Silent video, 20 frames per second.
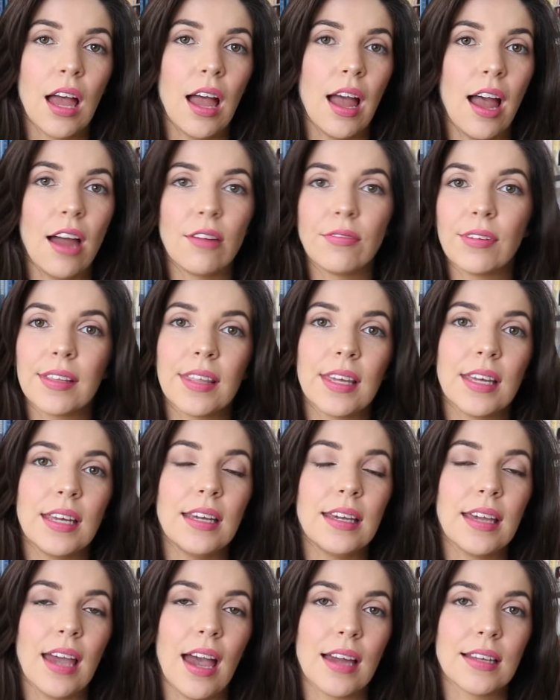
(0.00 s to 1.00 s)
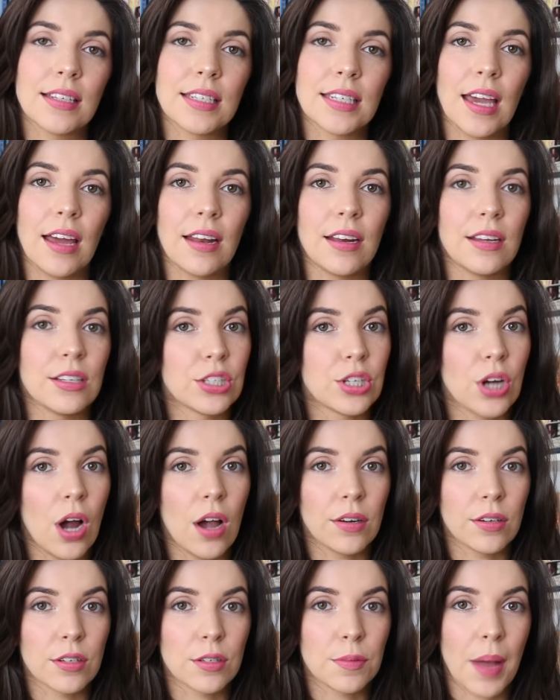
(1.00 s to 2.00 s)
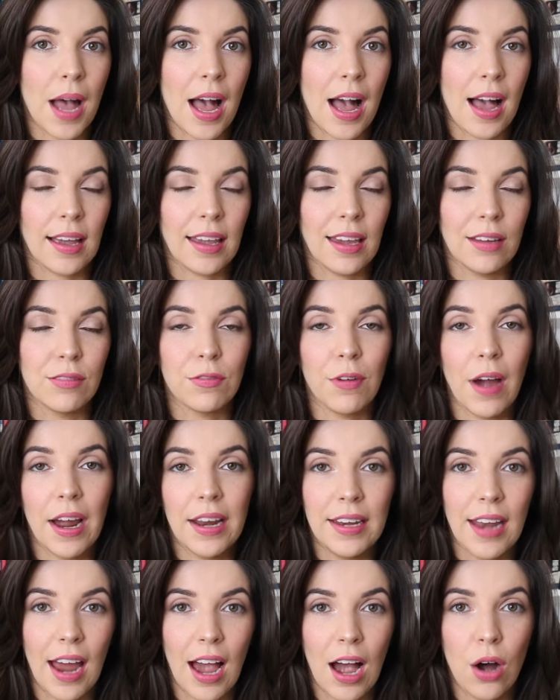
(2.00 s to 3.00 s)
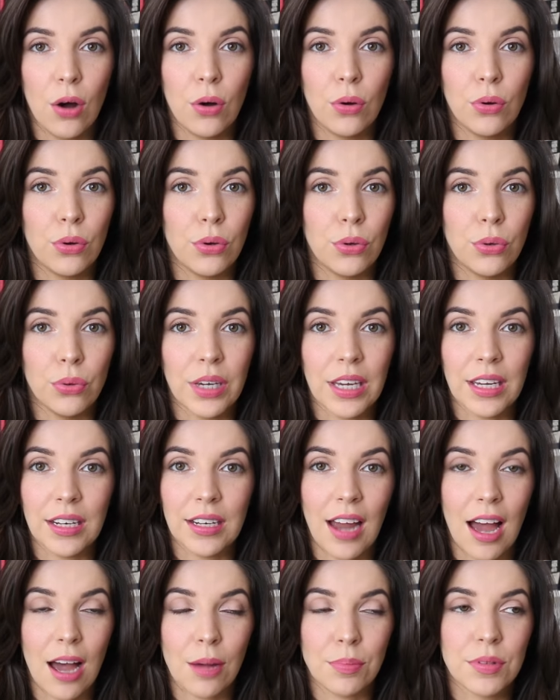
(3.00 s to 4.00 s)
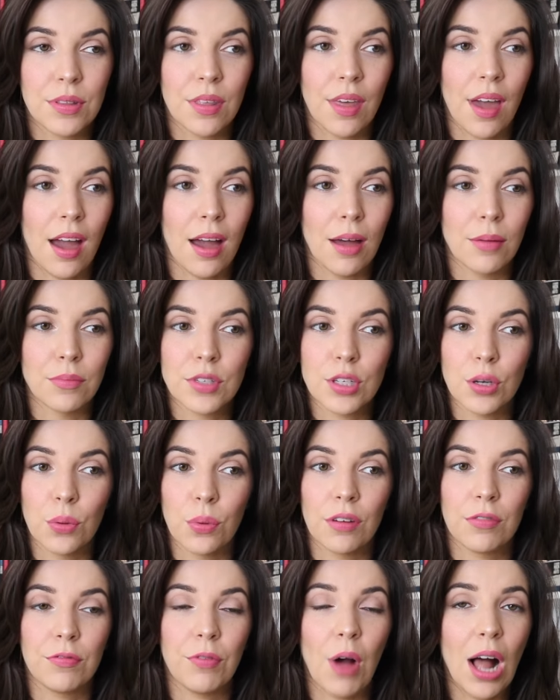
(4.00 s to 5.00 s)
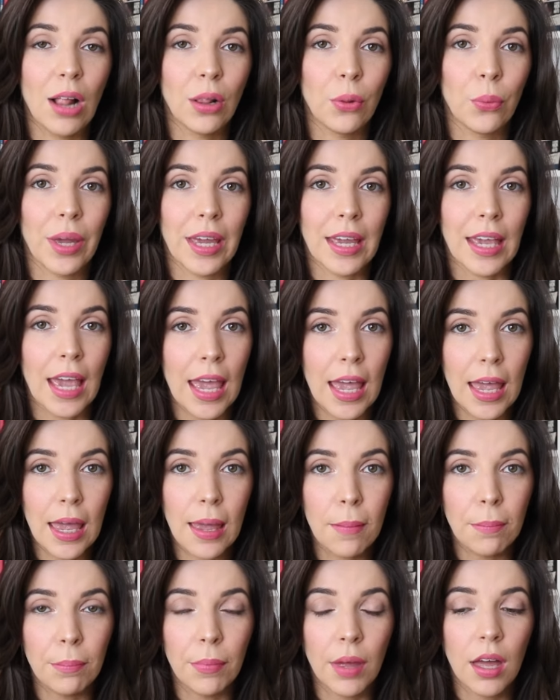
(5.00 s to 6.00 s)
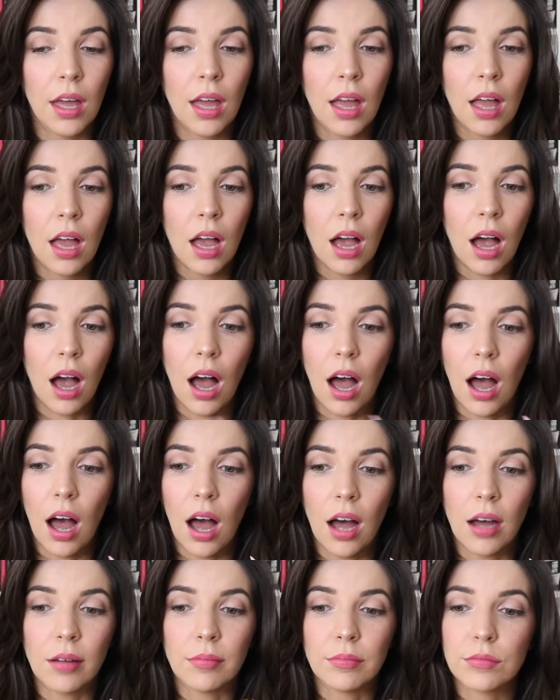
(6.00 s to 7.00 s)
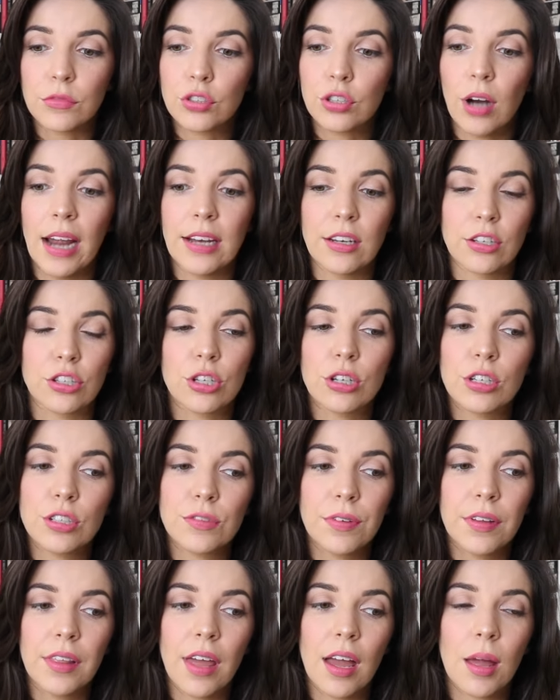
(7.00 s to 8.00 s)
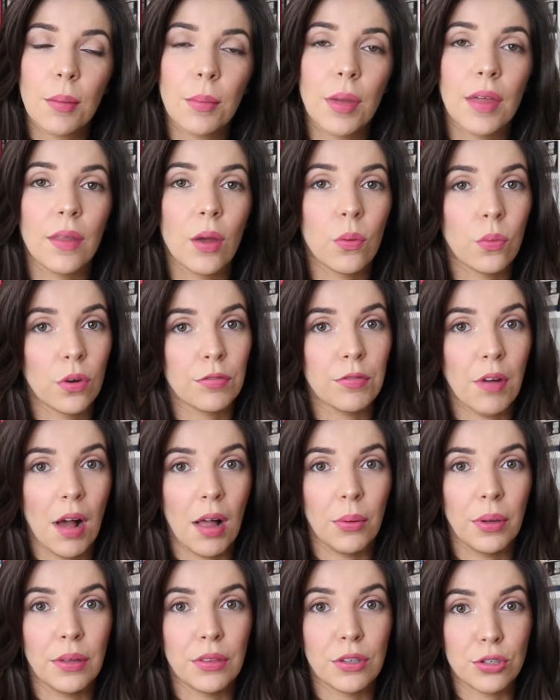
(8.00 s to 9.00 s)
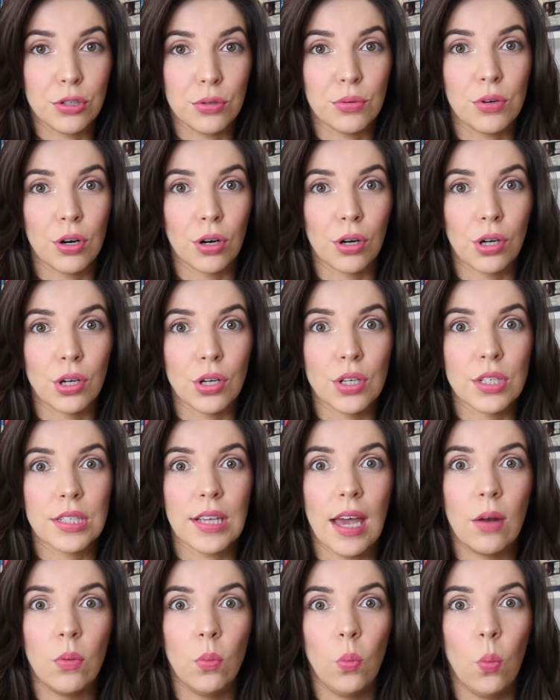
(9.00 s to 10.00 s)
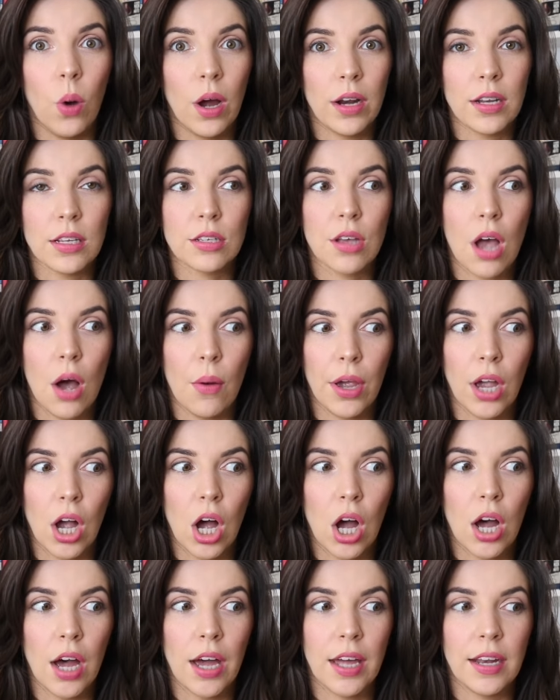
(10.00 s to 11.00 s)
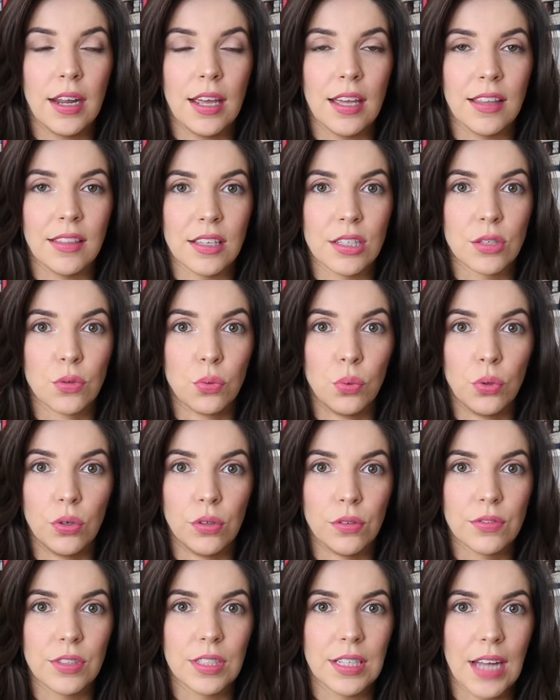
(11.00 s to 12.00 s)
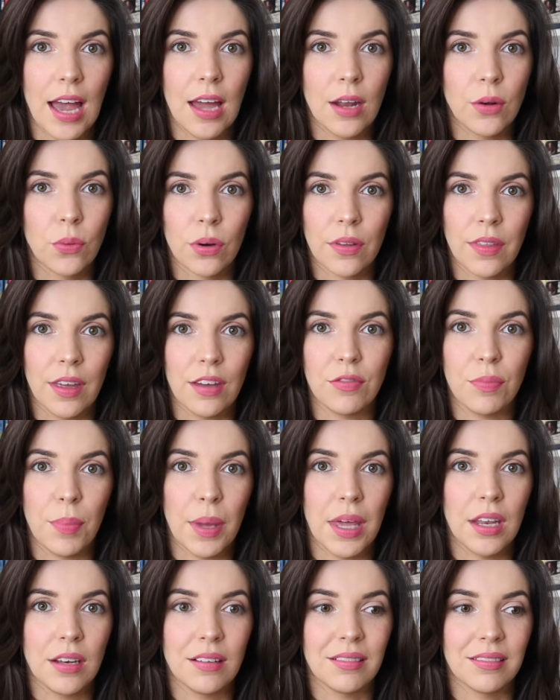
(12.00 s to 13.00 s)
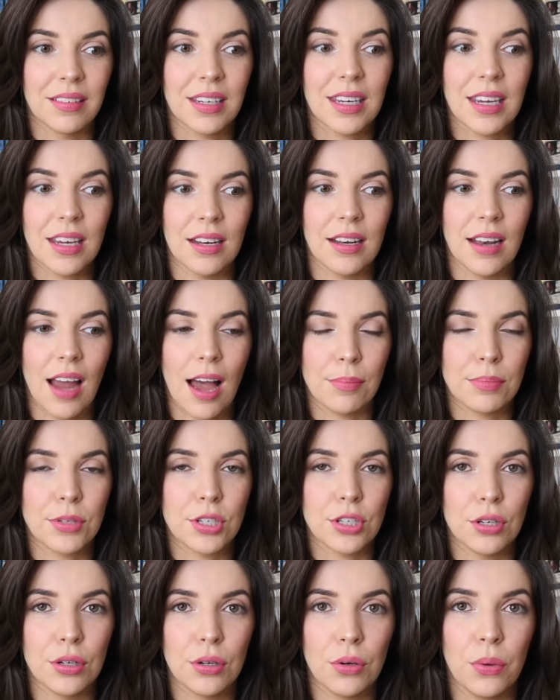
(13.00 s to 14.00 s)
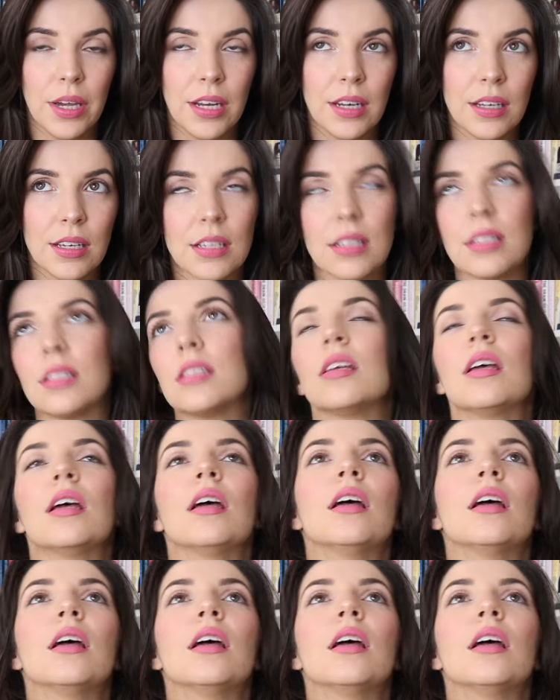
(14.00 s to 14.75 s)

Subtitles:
everything he can to get his daughters back and find out who kidnapped them. So we're following him trying to search for them, and then we're following the two girls and what is going on in this wolf's den where they've been kidnapped to. It is